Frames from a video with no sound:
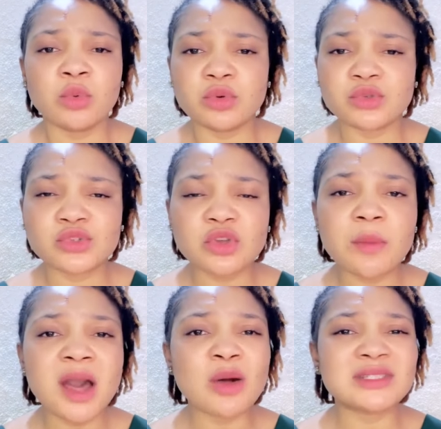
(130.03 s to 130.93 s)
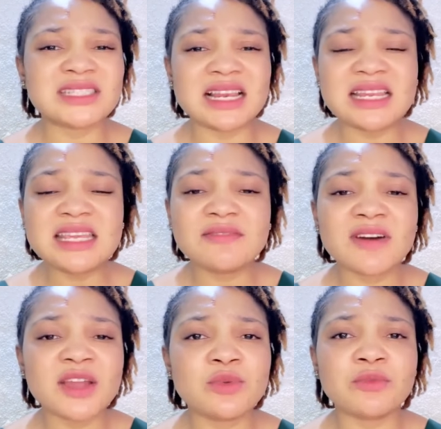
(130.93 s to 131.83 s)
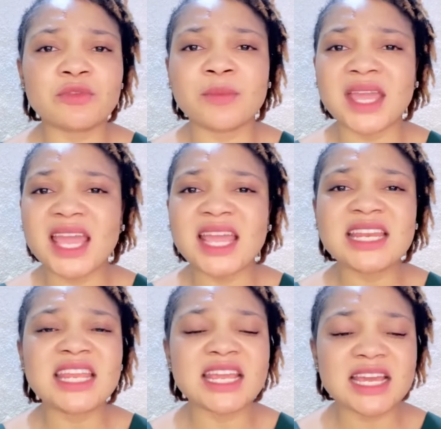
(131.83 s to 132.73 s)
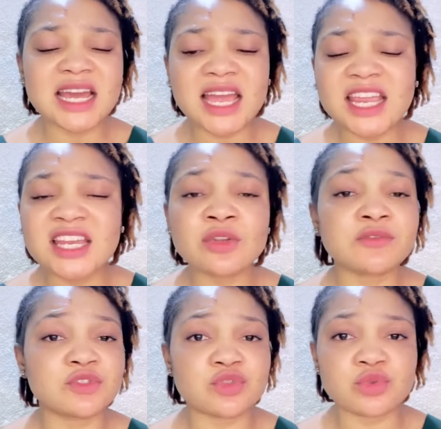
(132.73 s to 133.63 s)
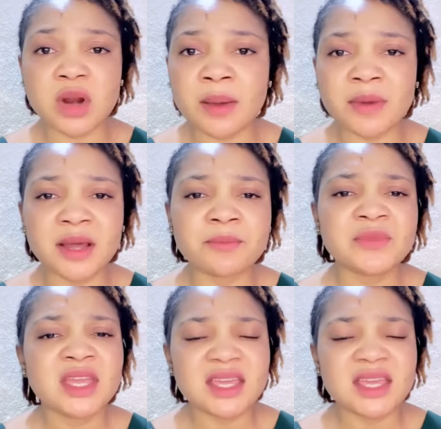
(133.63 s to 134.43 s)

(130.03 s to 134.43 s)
will somehow deliver you from any kind of drama